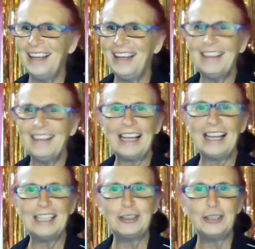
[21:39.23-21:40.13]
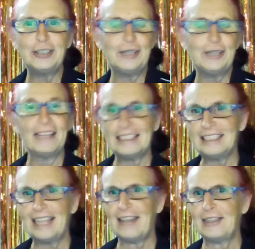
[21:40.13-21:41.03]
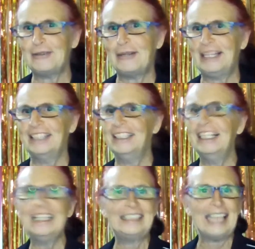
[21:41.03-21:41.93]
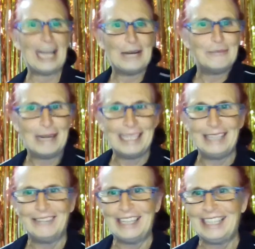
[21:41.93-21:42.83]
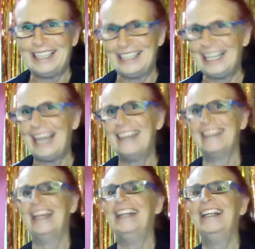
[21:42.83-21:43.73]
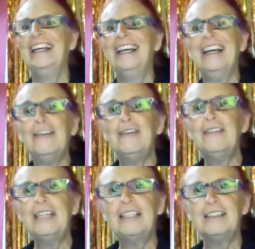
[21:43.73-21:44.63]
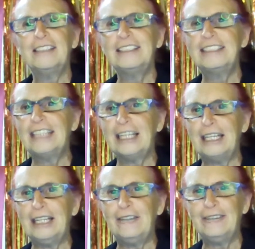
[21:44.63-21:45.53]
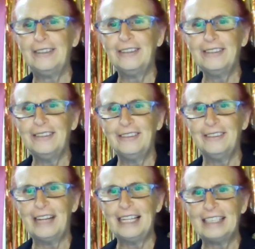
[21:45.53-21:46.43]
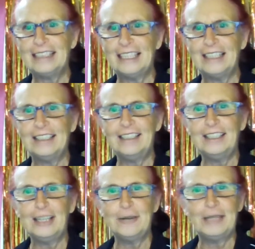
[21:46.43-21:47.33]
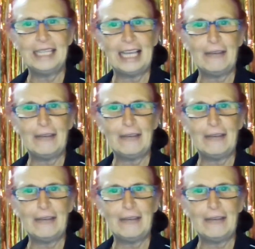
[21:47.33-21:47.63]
that is true. There's another one. Let's see how many we can get then. Very good, Steve. Oh, excellent. You know what you get for